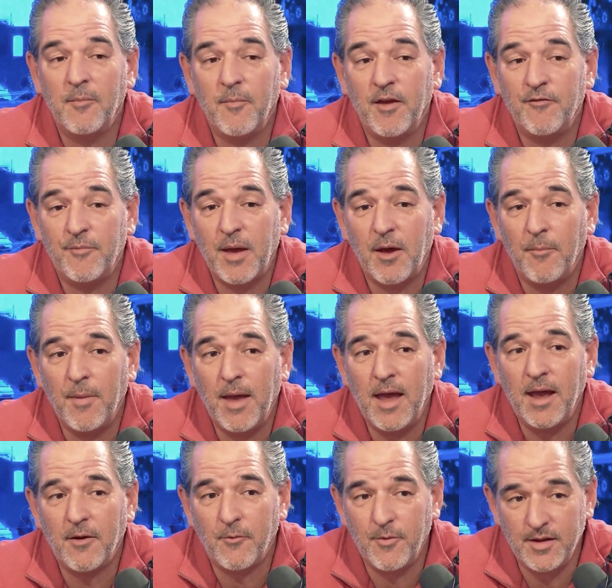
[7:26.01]
if Palmac
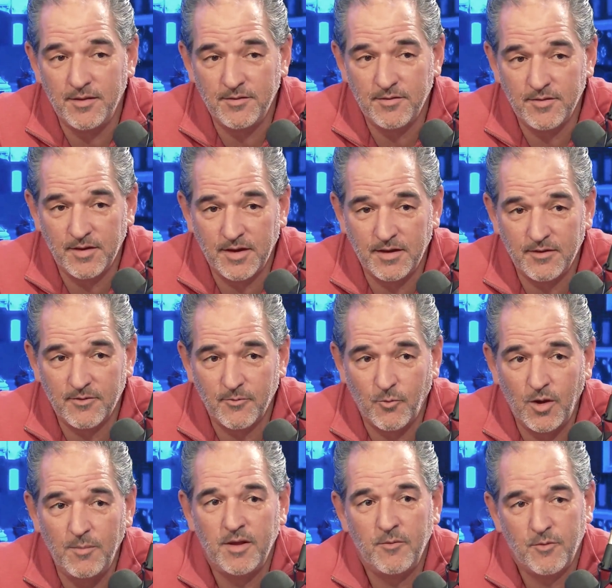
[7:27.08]
wins against
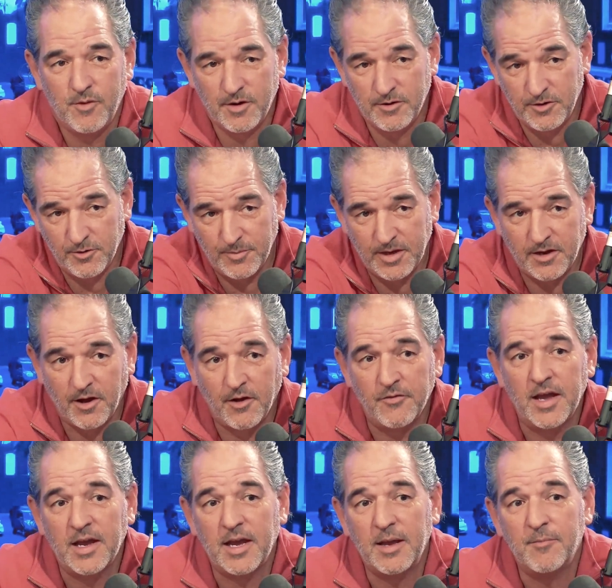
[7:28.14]
Whitman, where mm-hmm. you'll be calling that
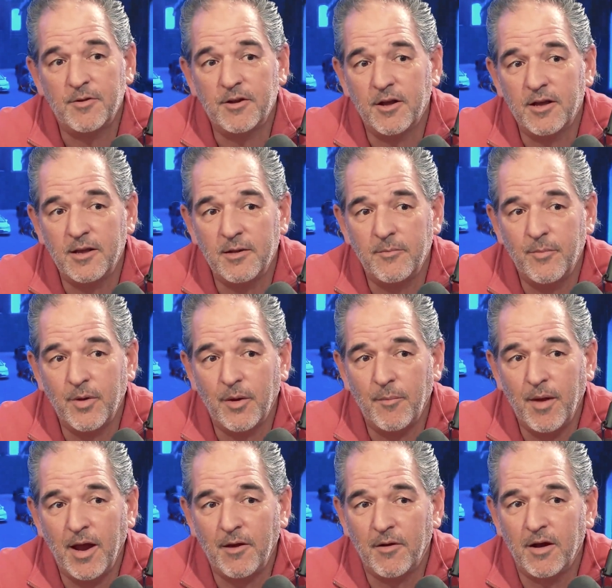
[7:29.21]
game tonight in
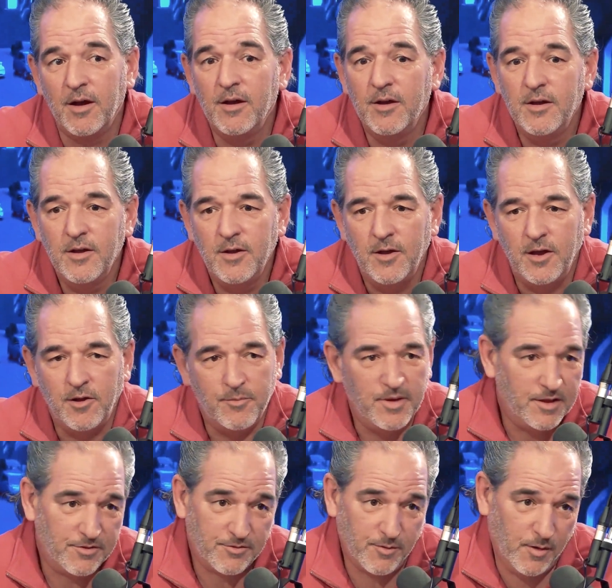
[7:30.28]
Palmyra, it'll be a
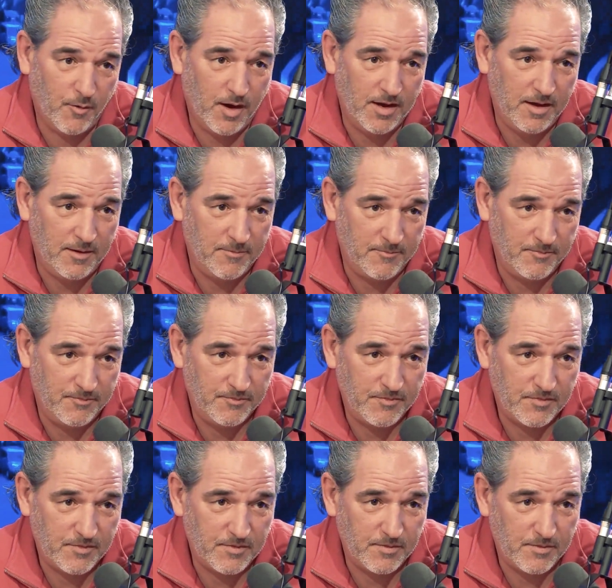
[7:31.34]
three way right
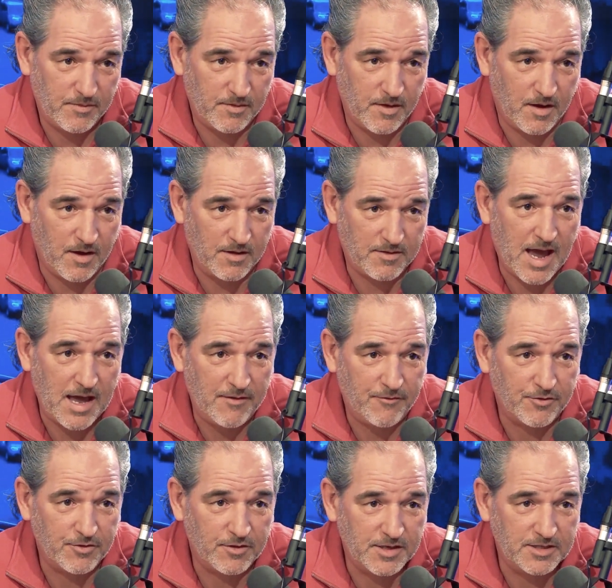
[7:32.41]
uh, tie for the
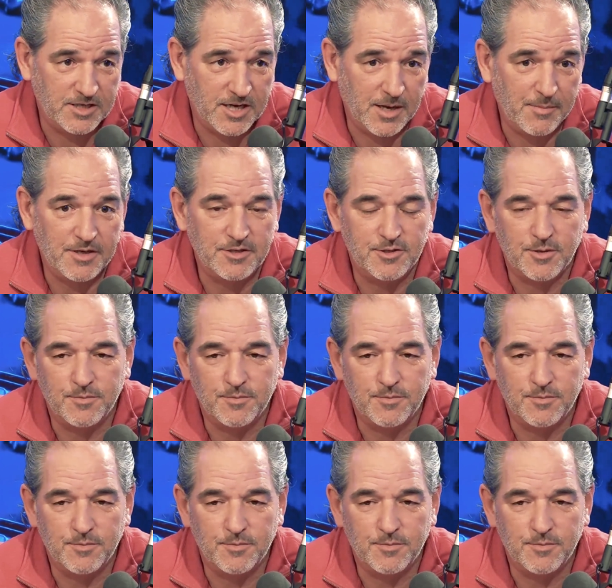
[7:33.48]
league championship.